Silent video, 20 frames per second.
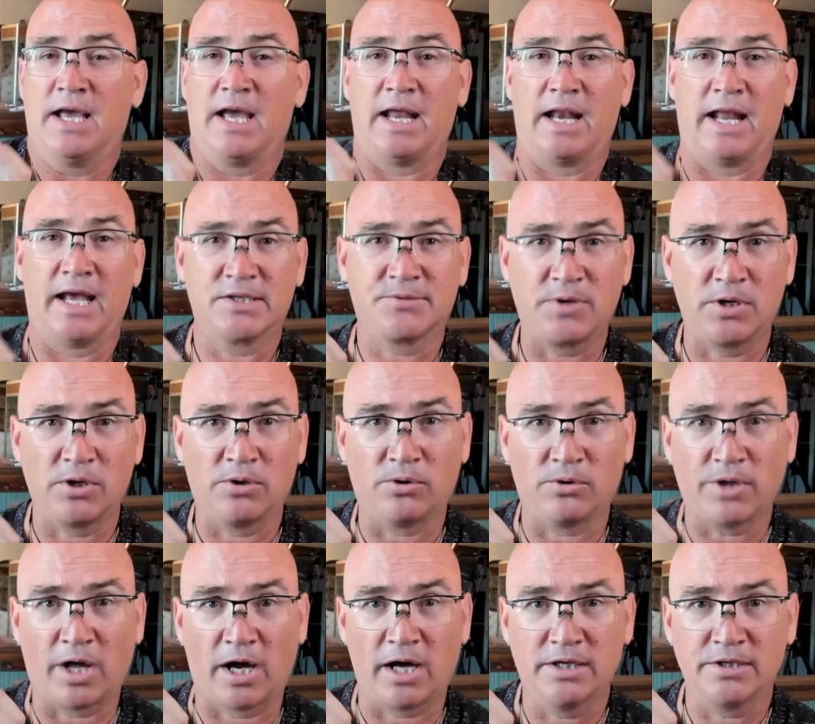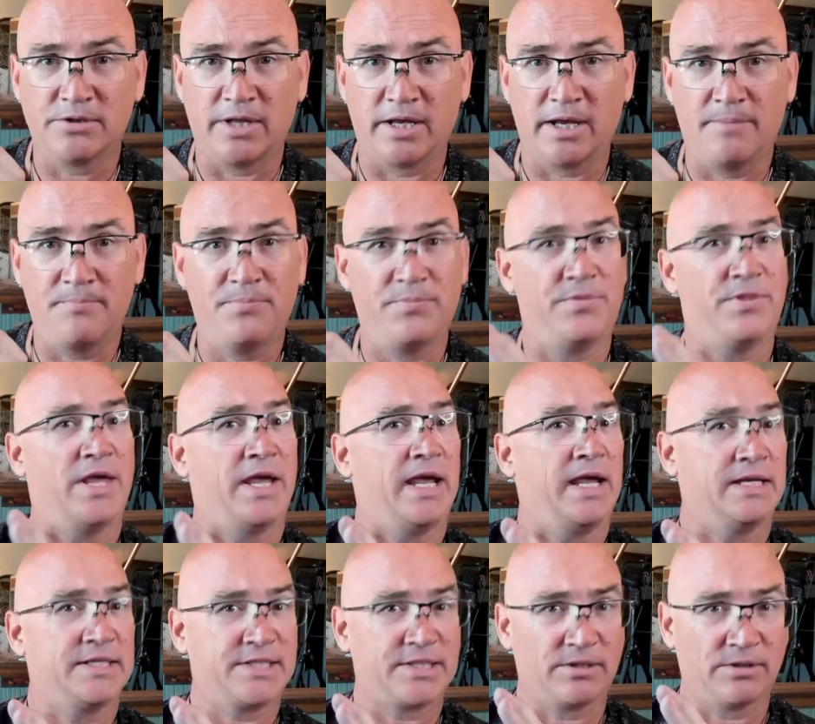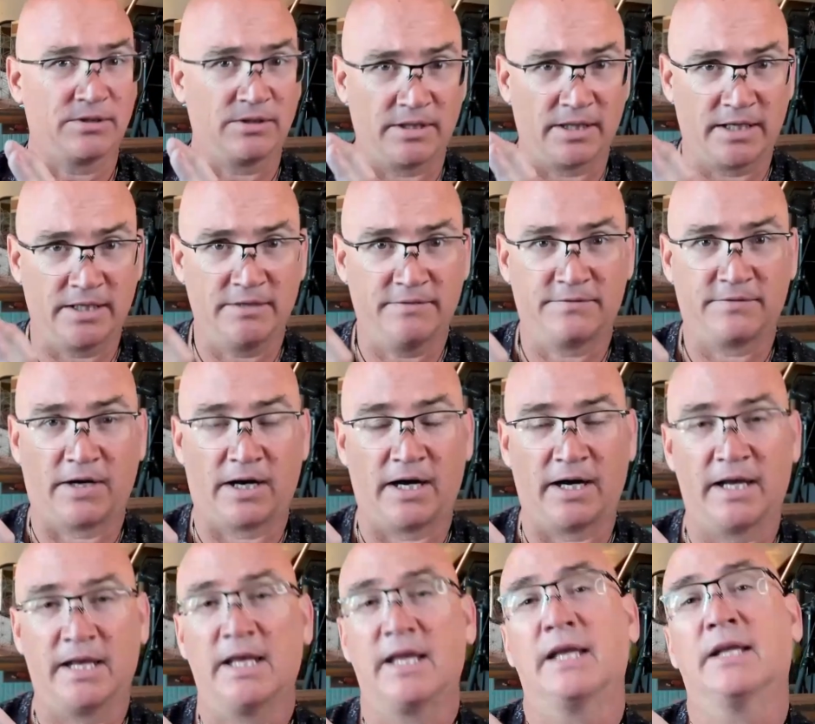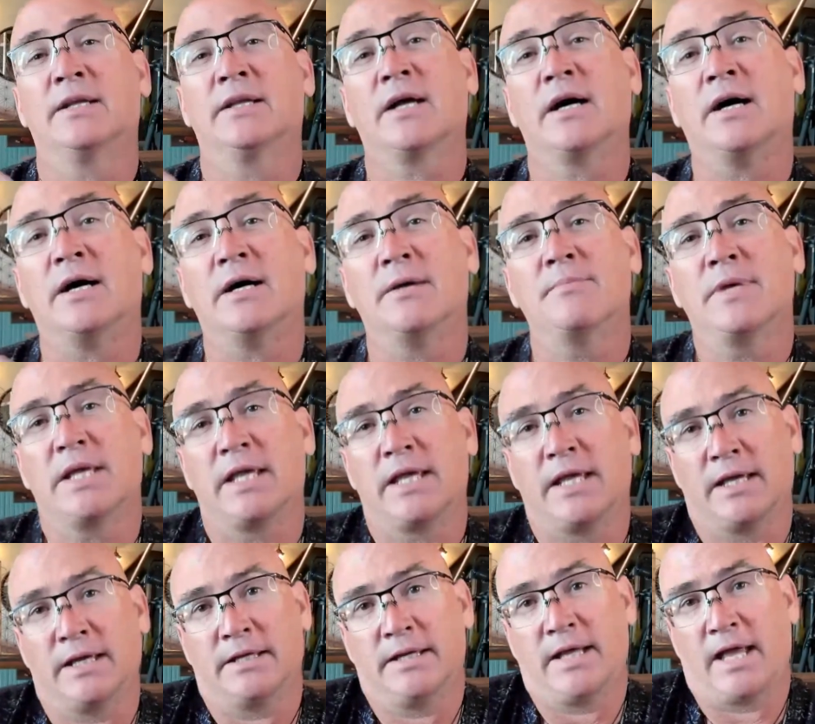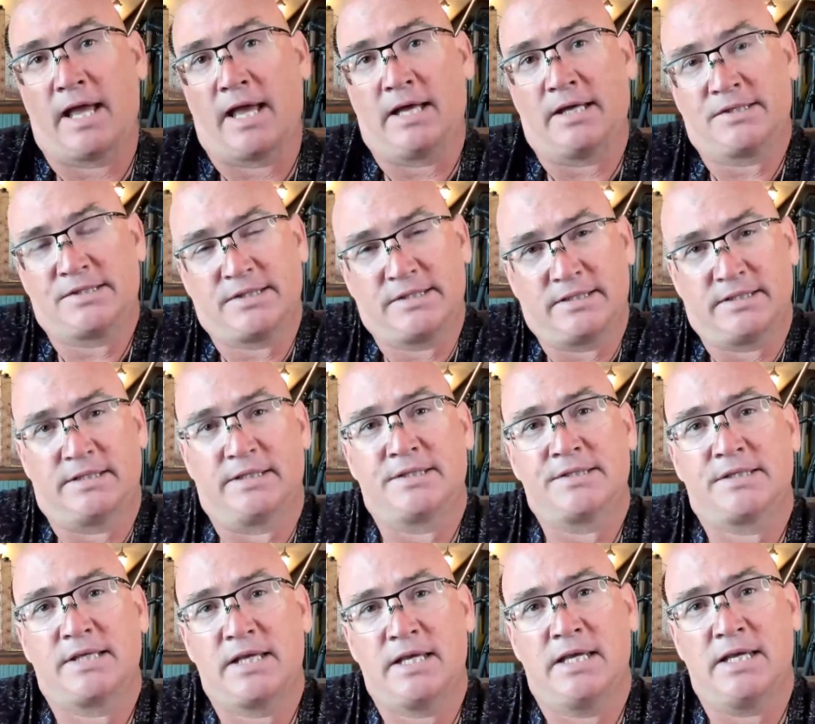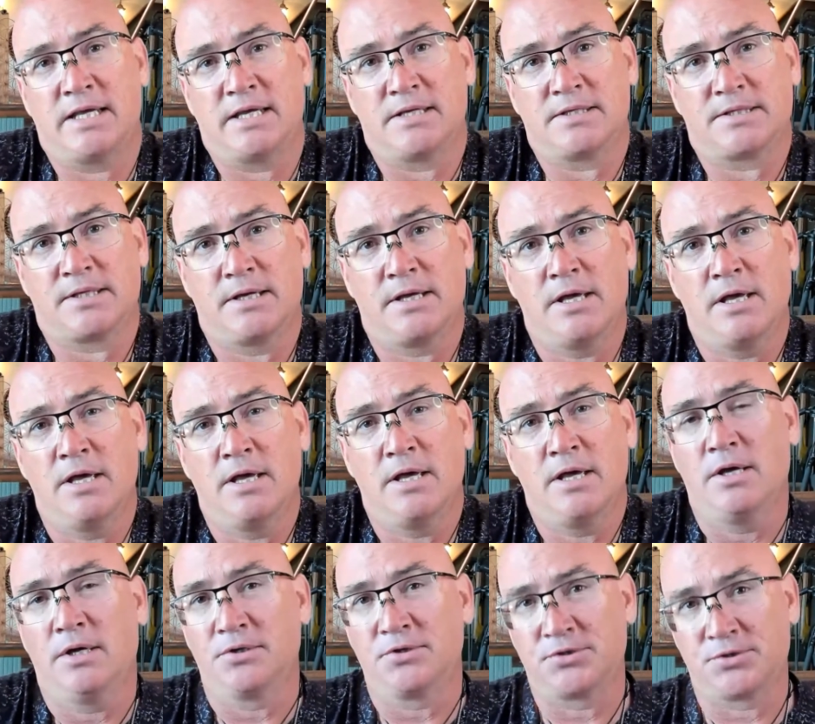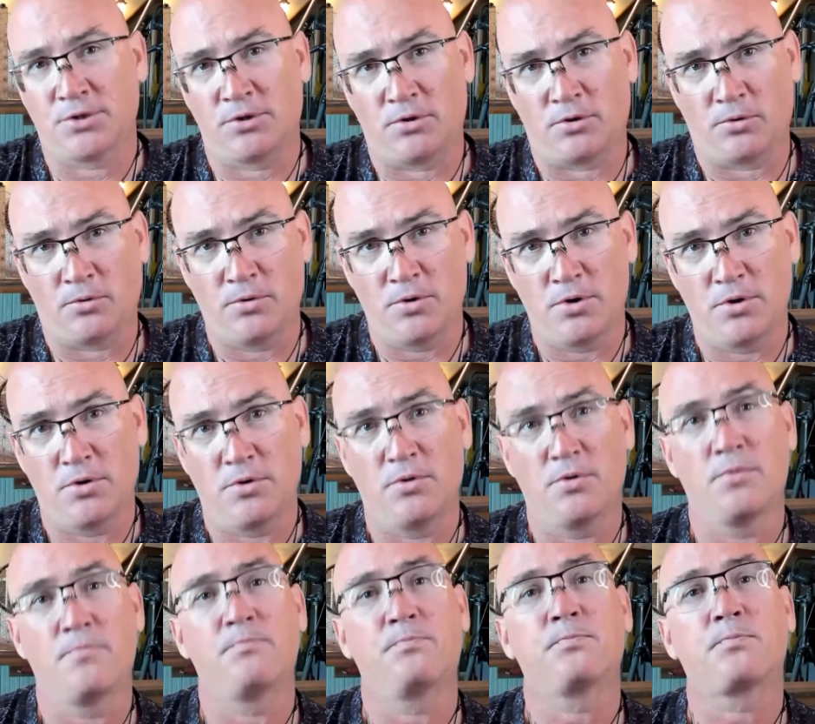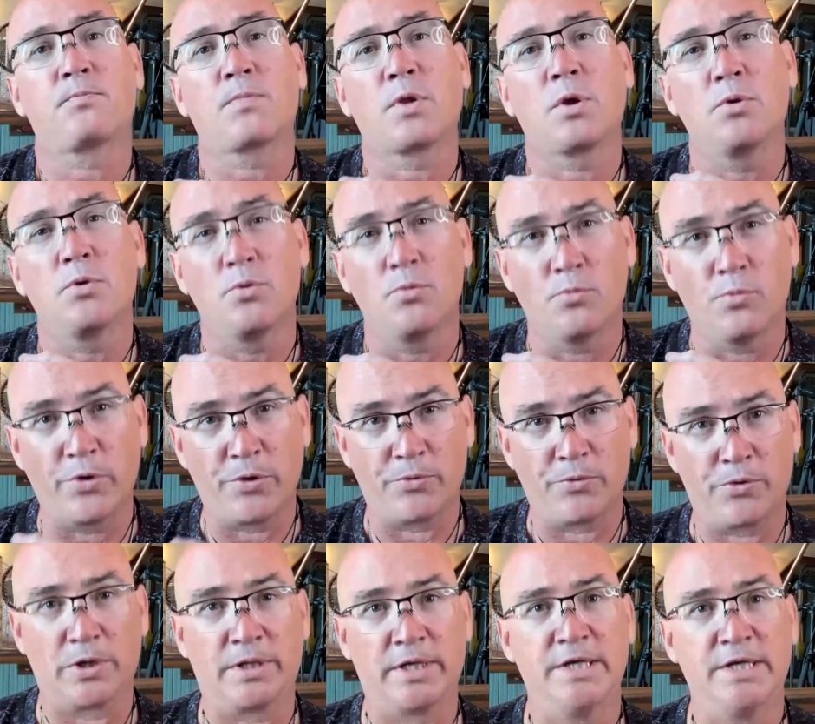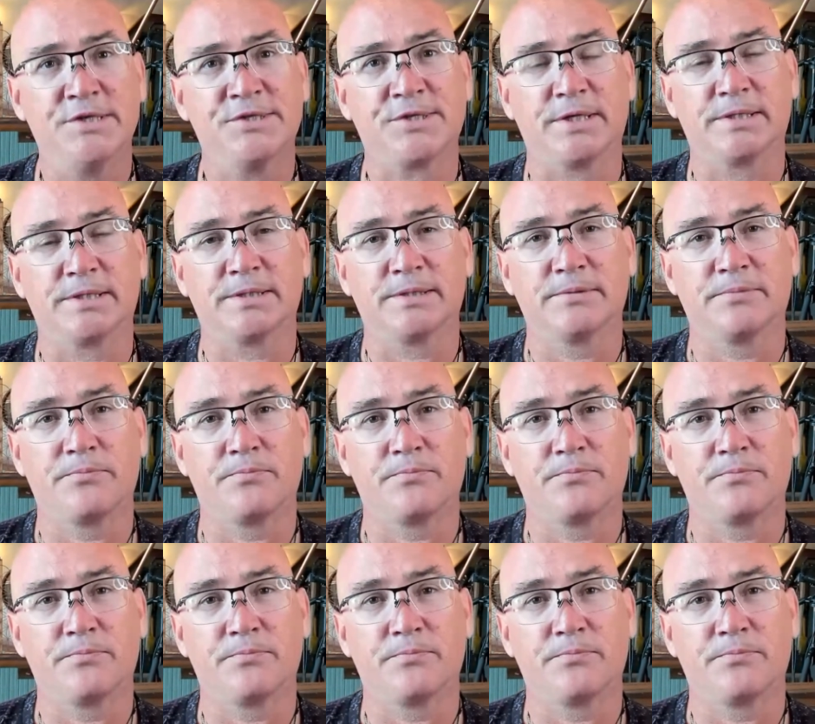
and as we hold on to them they solidify and come in as dis-ease so we release it